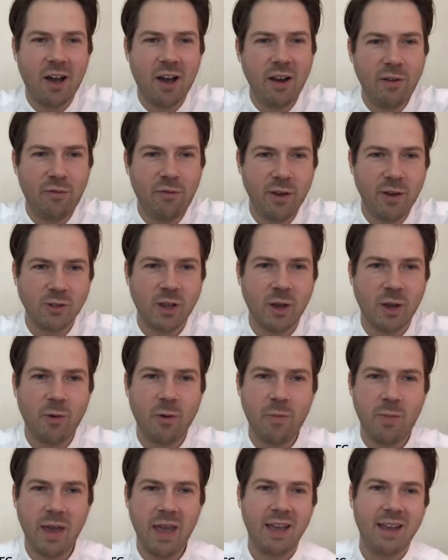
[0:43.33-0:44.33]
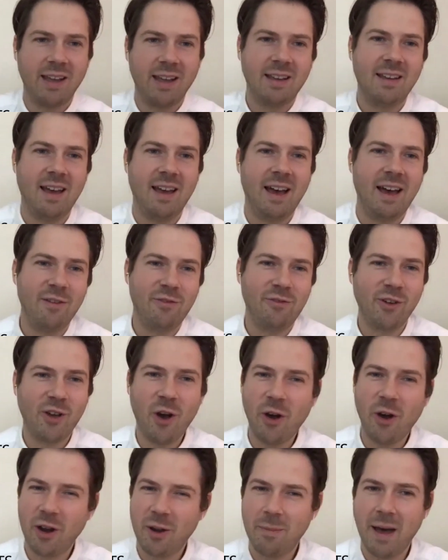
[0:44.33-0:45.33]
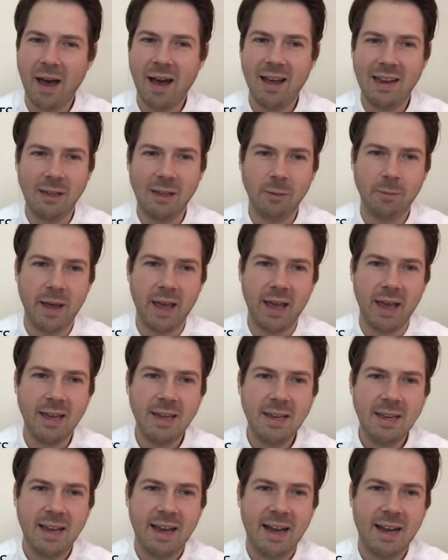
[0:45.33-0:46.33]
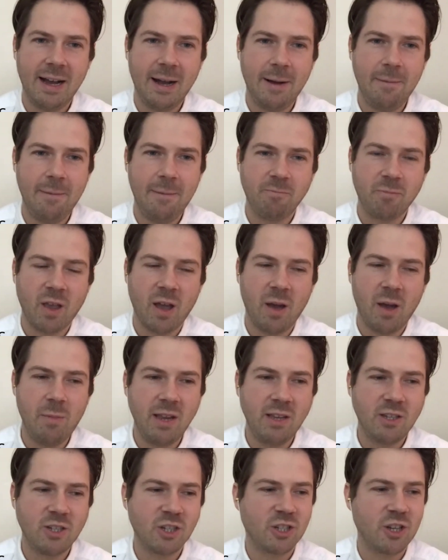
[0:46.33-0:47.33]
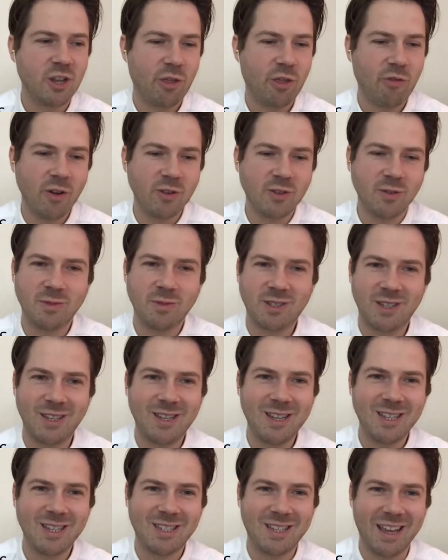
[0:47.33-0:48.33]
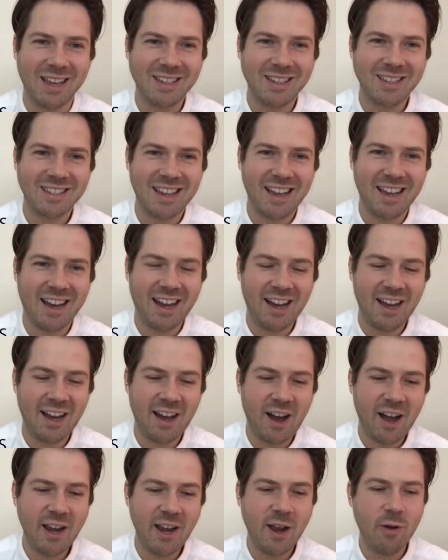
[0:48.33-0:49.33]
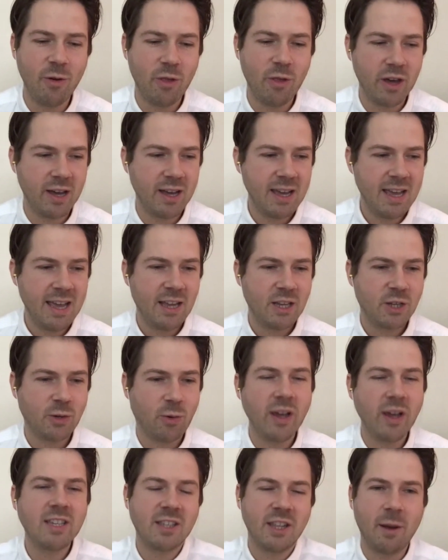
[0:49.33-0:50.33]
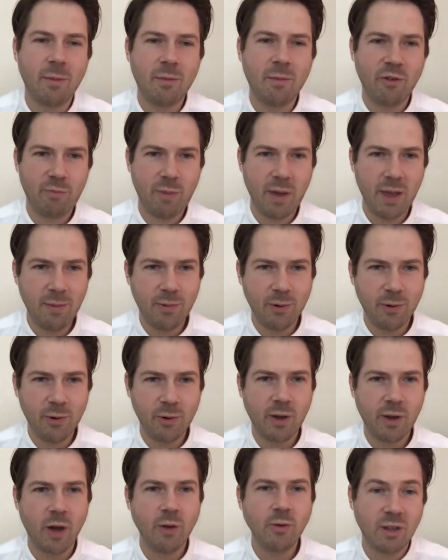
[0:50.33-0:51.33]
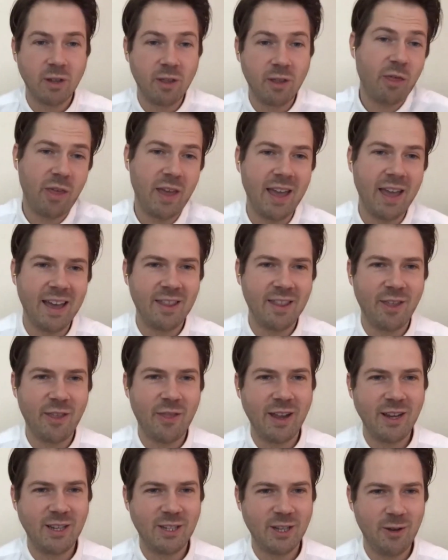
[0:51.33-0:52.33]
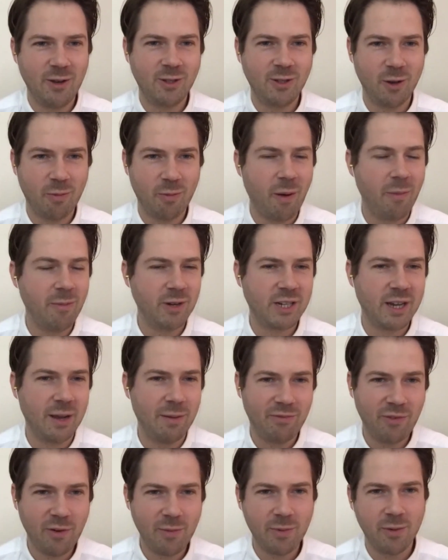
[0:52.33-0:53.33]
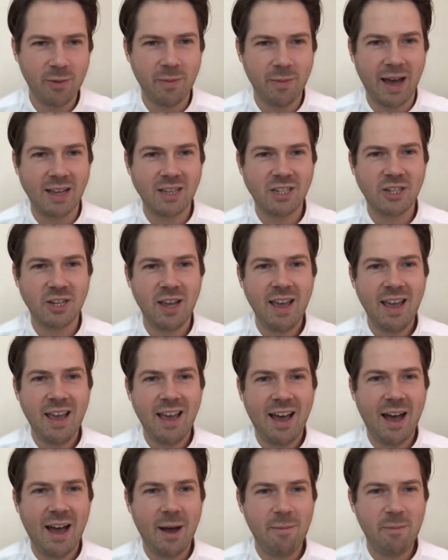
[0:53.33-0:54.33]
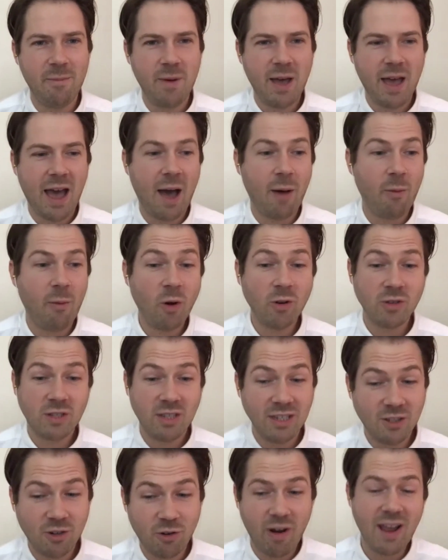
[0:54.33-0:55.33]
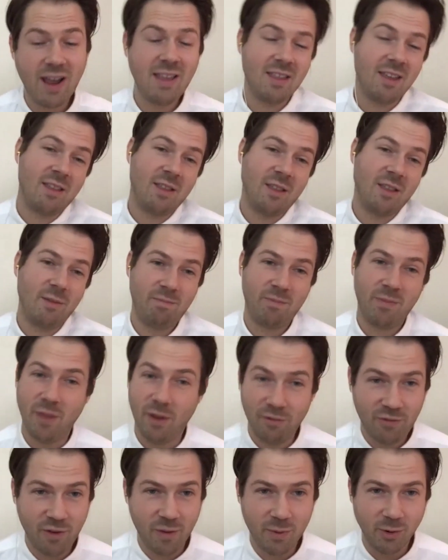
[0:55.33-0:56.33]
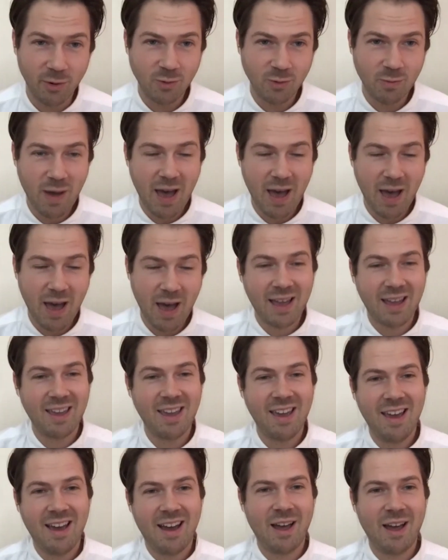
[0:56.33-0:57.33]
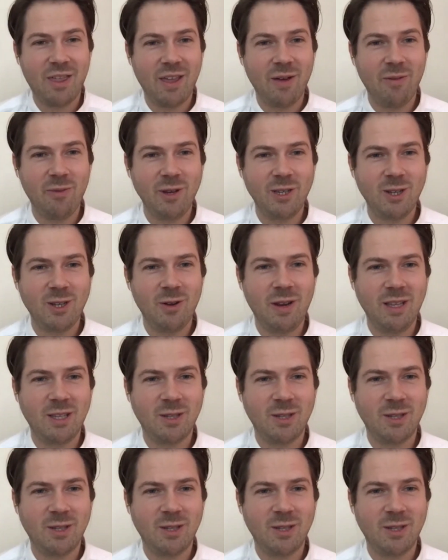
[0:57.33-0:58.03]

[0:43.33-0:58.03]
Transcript: of feels like we're being uh, forgotten about a little bit. Um, I mean, just to throw some statistics, uh, I know that twice the number of people go to the theatre than they do to a Premiership football match. Um, and whilst it's great that, the, that football's back, I think we do need to